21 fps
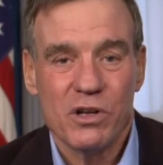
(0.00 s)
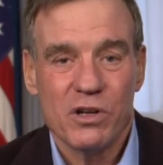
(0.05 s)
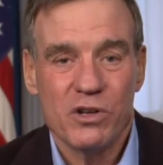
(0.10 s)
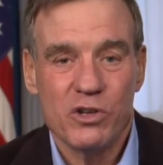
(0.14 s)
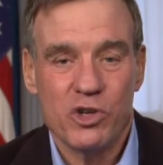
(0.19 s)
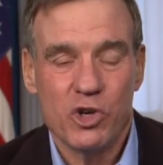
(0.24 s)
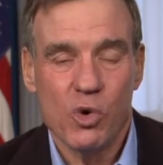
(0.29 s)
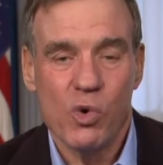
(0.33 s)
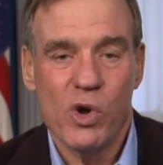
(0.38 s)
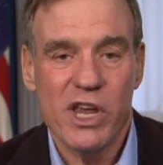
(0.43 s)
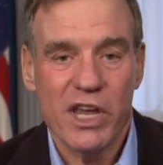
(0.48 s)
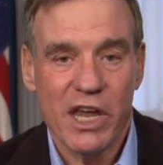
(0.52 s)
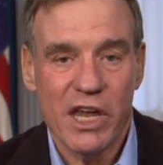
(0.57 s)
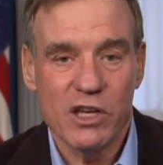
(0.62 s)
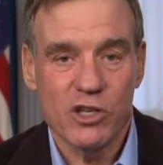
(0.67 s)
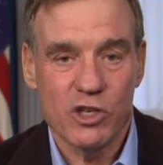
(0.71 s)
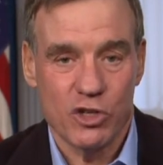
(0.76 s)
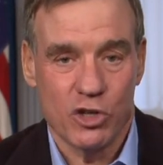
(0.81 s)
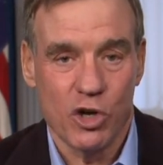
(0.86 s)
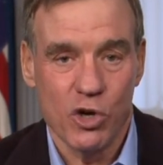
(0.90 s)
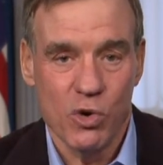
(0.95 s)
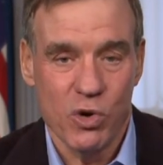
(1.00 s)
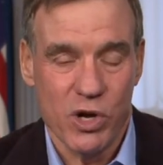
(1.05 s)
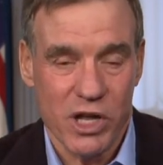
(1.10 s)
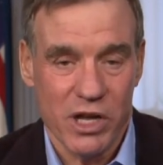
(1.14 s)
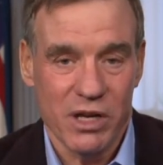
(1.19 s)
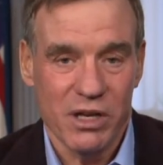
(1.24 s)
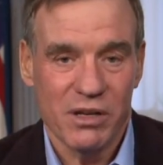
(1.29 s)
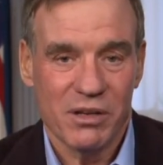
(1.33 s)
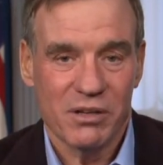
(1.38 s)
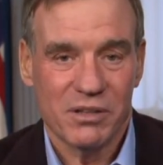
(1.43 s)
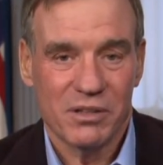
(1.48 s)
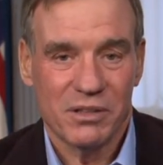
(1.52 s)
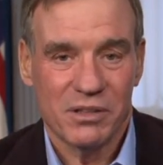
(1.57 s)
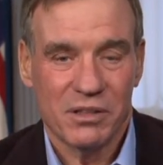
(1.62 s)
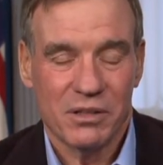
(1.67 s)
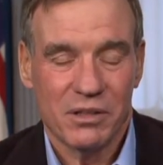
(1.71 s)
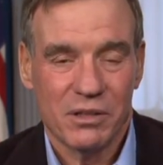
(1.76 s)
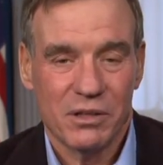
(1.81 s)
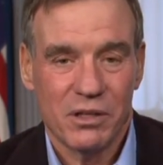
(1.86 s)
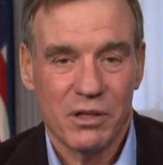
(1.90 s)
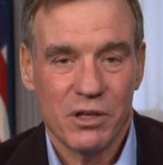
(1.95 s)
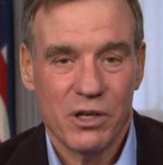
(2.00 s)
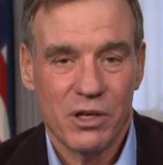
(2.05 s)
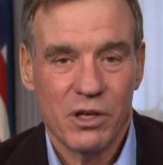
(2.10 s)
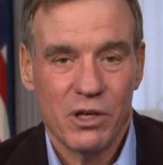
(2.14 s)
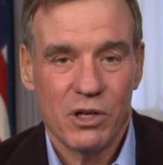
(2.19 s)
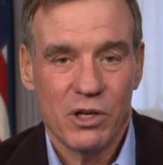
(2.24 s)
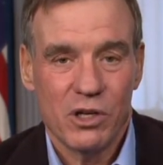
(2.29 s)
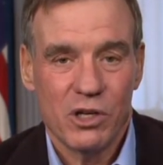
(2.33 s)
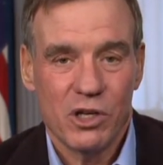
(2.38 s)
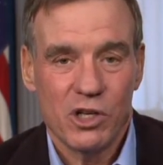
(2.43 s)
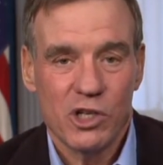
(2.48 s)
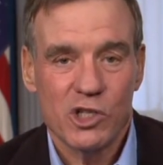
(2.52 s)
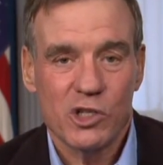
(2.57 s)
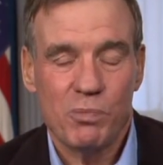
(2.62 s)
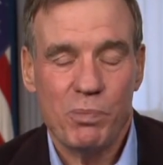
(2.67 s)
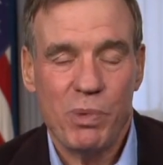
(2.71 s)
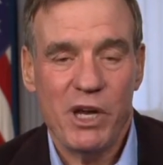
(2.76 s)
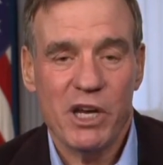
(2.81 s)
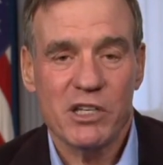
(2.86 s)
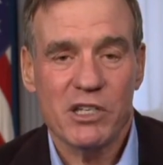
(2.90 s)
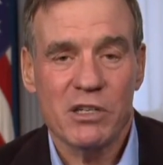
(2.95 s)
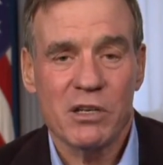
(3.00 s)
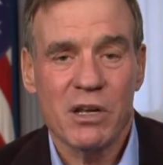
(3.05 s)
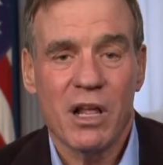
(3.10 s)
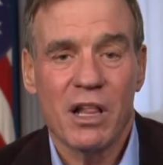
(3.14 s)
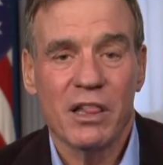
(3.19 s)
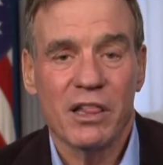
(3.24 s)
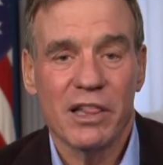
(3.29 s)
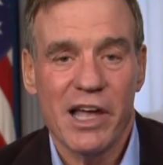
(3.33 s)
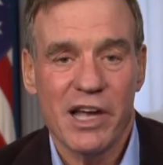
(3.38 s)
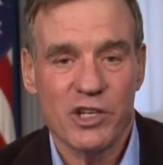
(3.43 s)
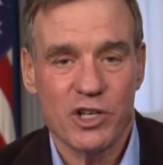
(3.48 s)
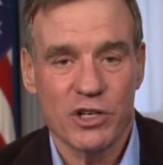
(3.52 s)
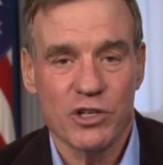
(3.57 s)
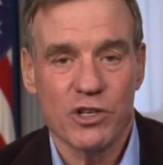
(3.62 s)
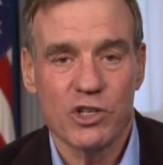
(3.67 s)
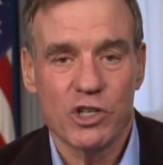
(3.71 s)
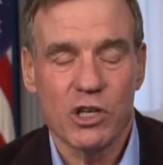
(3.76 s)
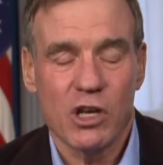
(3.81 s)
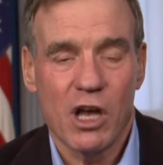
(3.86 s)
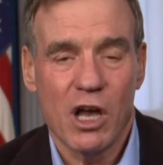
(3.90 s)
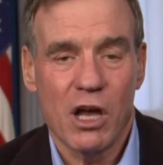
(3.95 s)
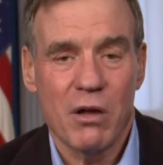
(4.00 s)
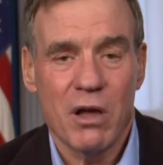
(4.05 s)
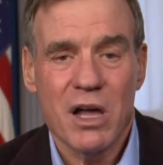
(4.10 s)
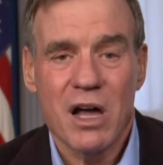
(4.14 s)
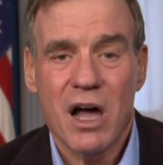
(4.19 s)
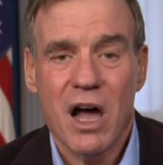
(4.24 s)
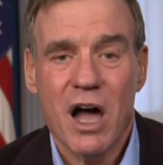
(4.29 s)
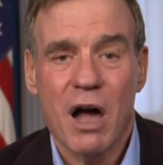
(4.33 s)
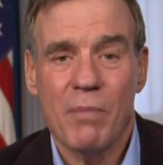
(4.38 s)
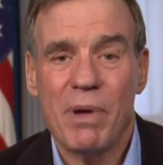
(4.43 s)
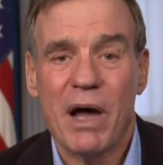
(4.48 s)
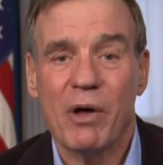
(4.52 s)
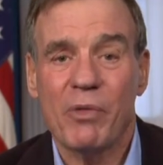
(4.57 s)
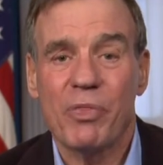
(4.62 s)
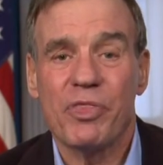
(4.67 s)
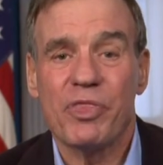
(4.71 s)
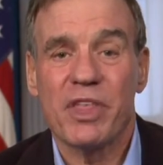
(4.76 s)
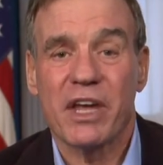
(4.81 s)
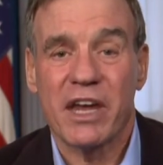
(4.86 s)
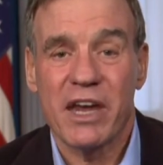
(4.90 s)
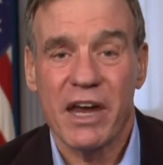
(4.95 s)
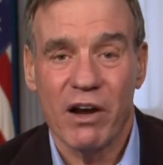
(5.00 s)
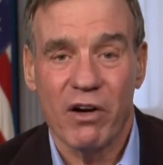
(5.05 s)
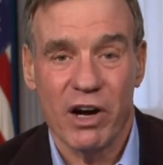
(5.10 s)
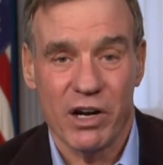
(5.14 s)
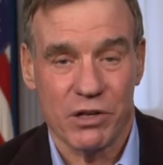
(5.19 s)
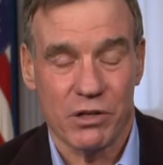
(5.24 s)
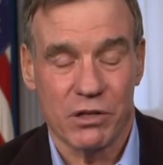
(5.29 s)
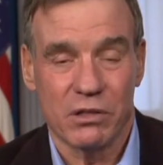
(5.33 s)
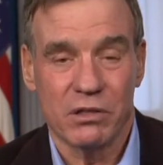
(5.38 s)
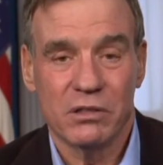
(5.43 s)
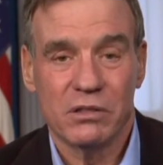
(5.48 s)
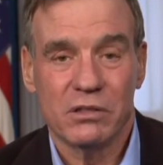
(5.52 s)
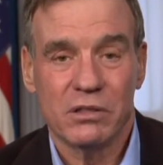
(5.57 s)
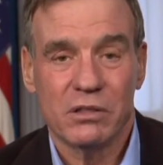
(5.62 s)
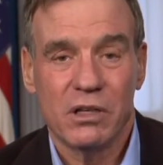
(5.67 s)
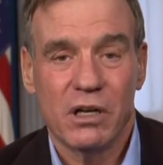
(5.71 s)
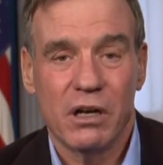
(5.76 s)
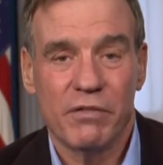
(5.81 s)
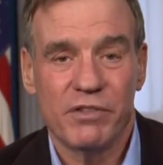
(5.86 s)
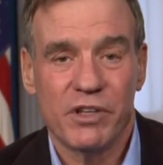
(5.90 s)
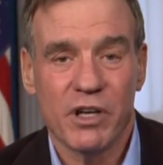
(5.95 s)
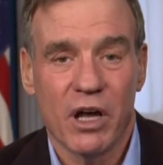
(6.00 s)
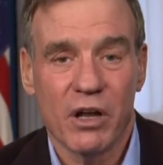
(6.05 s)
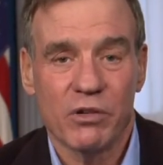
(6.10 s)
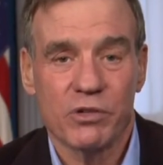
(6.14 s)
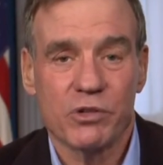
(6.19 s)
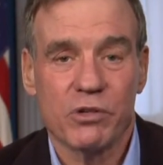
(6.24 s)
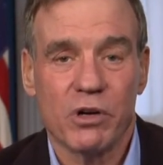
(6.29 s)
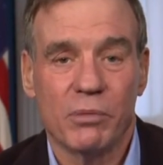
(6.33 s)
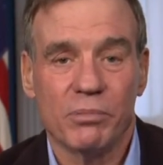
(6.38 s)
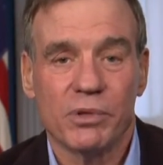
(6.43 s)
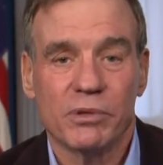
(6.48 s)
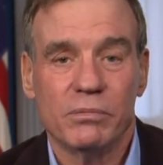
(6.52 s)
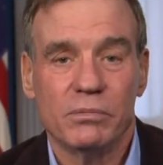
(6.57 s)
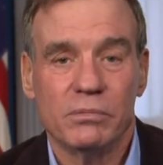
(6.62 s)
doing his duty speaks legends uh, about the character of Donald Trump.